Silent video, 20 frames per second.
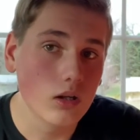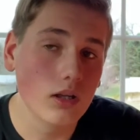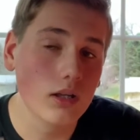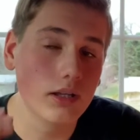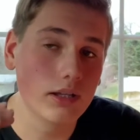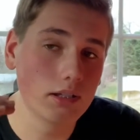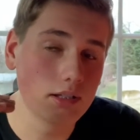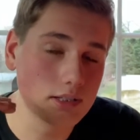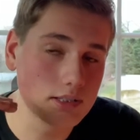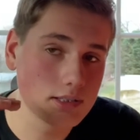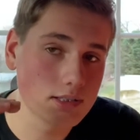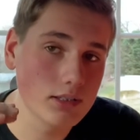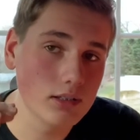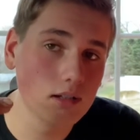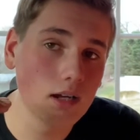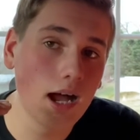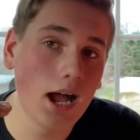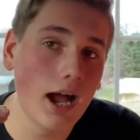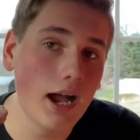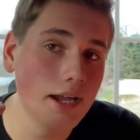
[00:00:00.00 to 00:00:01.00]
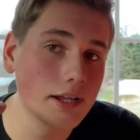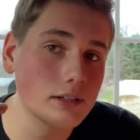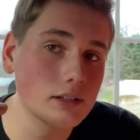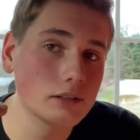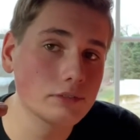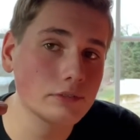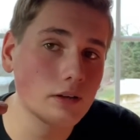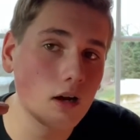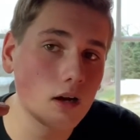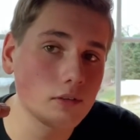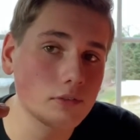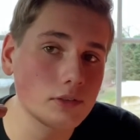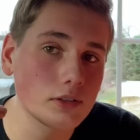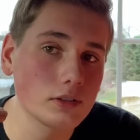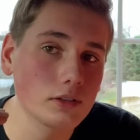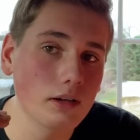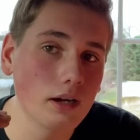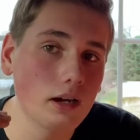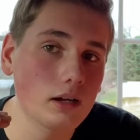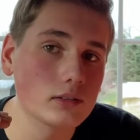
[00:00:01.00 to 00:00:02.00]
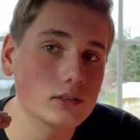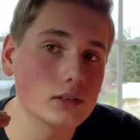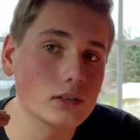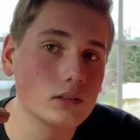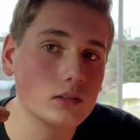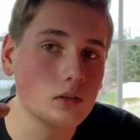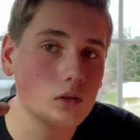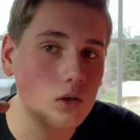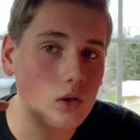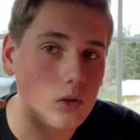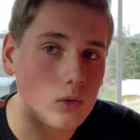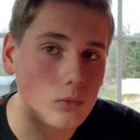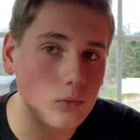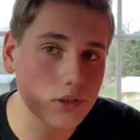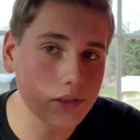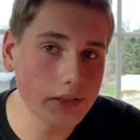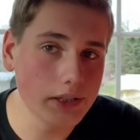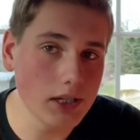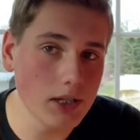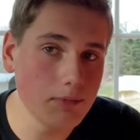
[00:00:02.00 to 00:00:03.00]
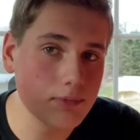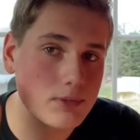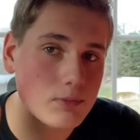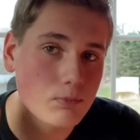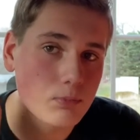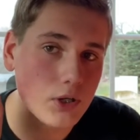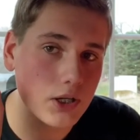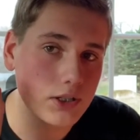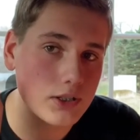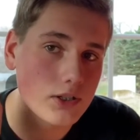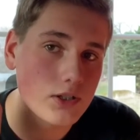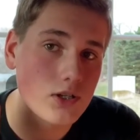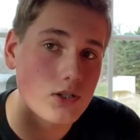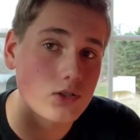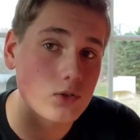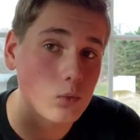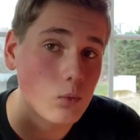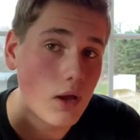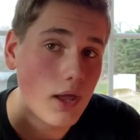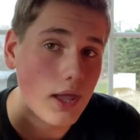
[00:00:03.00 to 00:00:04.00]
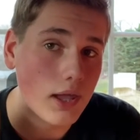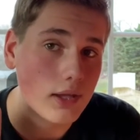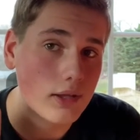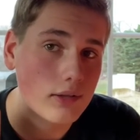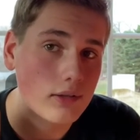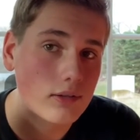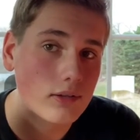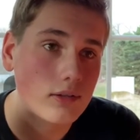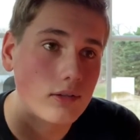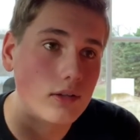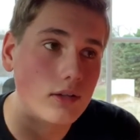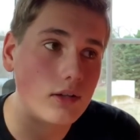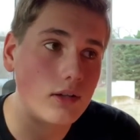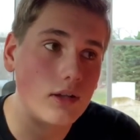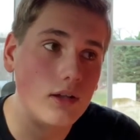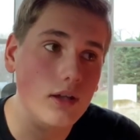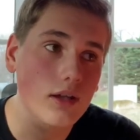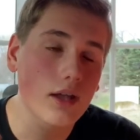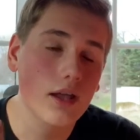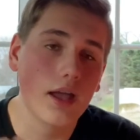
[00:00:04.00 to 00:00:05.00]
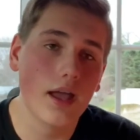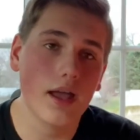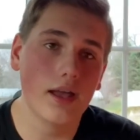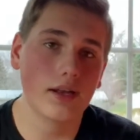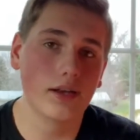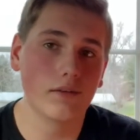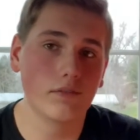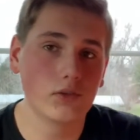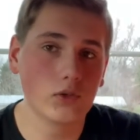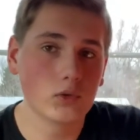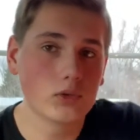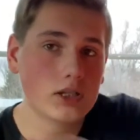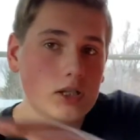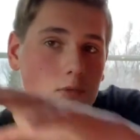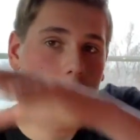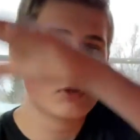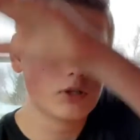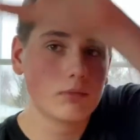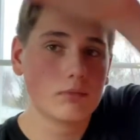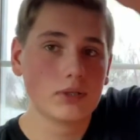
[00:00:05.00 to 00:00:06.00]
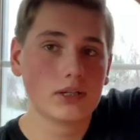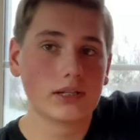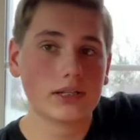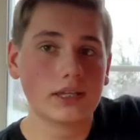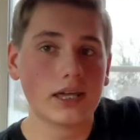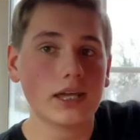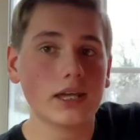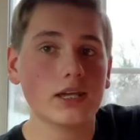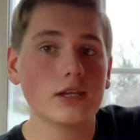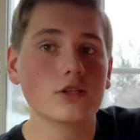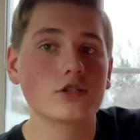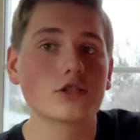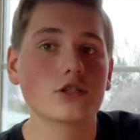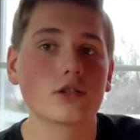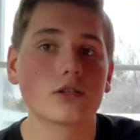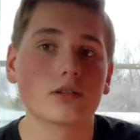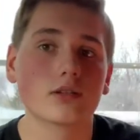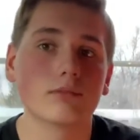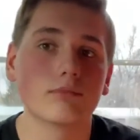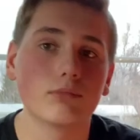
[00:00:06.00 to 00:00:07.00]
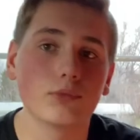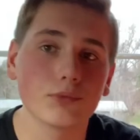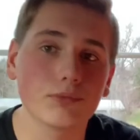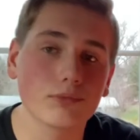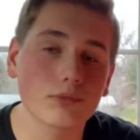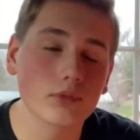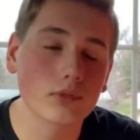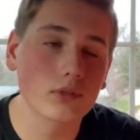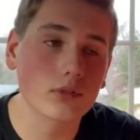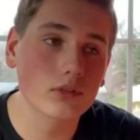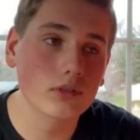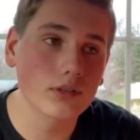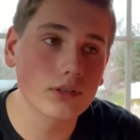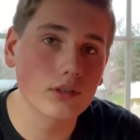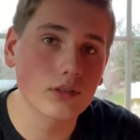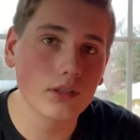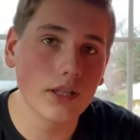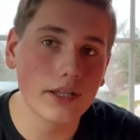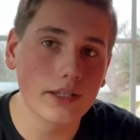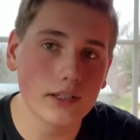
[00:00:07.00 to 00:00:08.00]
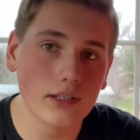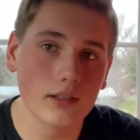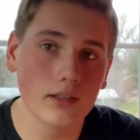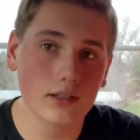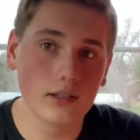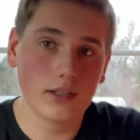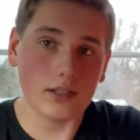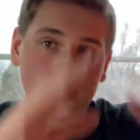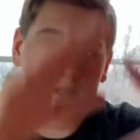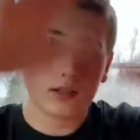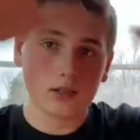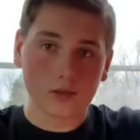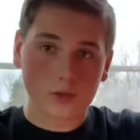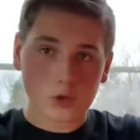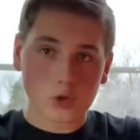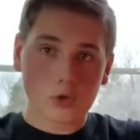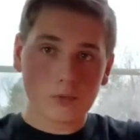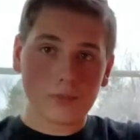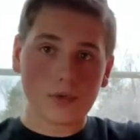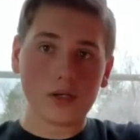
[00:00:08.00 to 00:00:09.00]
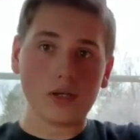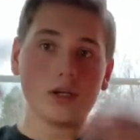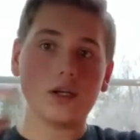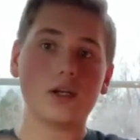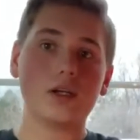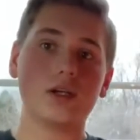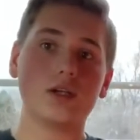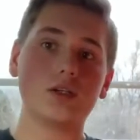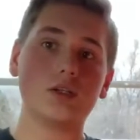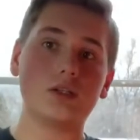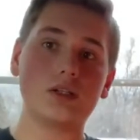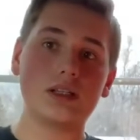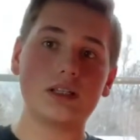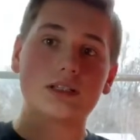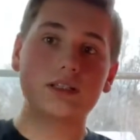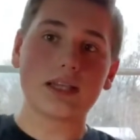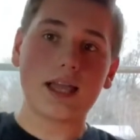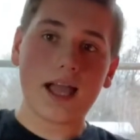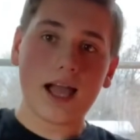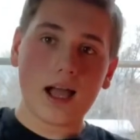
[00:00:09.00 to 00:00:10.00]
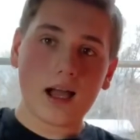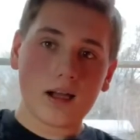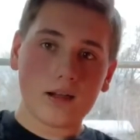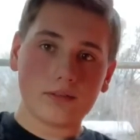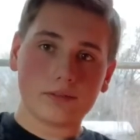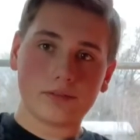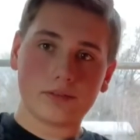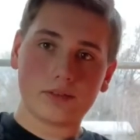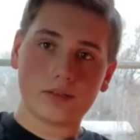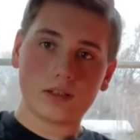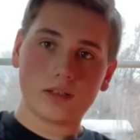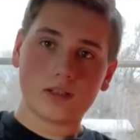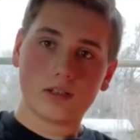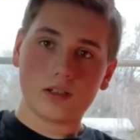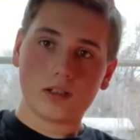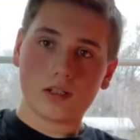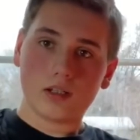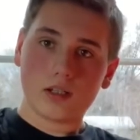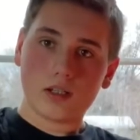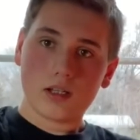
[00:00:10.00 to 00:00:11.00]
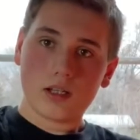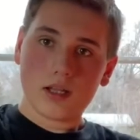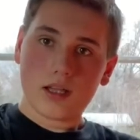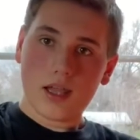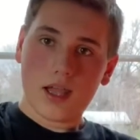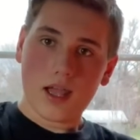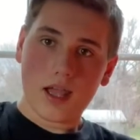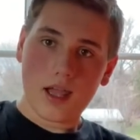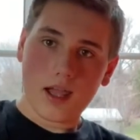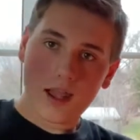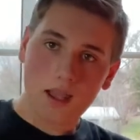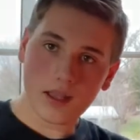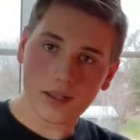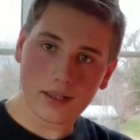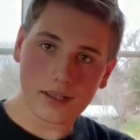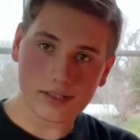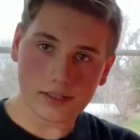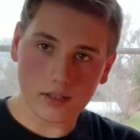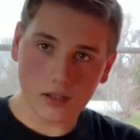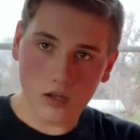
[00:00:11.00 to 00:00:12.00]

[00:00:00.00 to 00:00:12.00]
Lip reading: and it's still high enough off the ground where it keeps predators away. And if you keep them in a cage, like in a coop, you need to have like